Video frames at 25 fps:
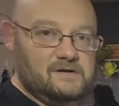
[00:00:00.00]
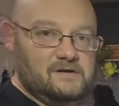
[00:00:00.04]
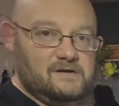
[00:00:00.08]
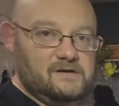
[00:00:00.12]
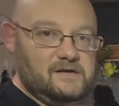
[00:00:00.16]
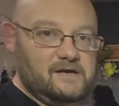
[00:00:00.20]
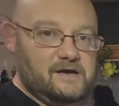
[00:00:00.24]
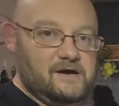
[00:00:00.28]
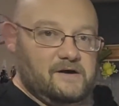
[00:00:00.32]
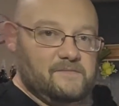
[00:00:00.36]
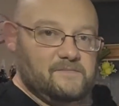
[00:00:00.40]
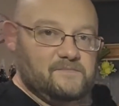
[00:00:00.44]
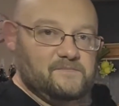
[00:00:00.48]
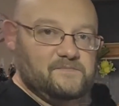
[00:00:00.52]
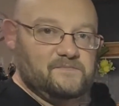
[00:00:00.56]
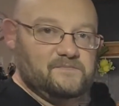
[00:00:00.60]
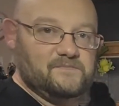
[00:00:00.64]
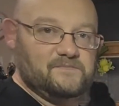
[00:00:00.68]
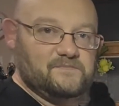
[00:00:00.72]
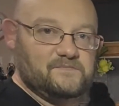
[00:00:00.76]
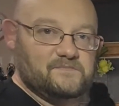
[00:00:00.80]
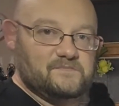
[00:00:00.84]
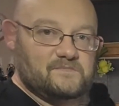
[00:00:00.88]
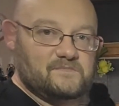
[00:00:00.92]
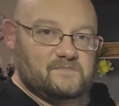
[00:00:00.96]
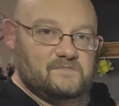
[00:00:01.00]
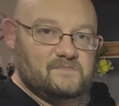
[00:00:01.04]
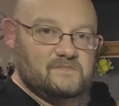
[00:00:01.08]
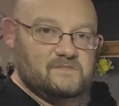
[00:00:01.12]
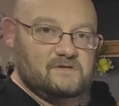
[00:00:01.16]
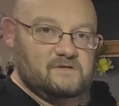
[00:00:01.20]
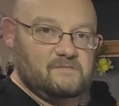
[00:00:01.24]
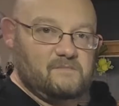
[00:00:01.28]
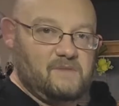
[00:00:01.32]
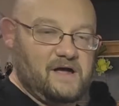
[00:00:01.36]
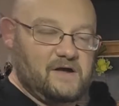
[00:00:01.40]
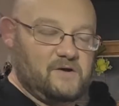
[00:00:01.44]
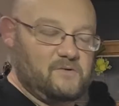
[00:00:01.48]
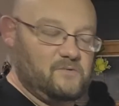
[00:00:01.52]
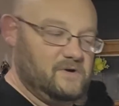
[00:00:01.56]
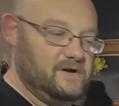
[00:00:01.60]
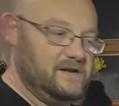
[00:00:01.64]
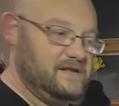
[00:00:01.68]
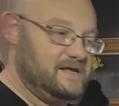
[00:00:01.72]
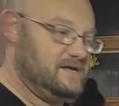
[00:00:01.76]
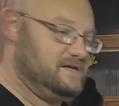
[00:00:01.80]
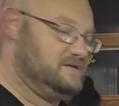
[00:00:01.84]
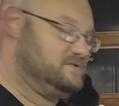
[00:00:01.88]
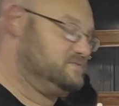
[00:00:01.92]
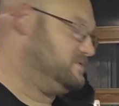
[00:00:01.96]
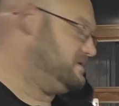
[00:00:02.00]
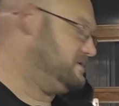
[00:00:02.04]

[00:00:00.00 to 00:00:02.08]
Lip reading: Yep. Mike Woody is one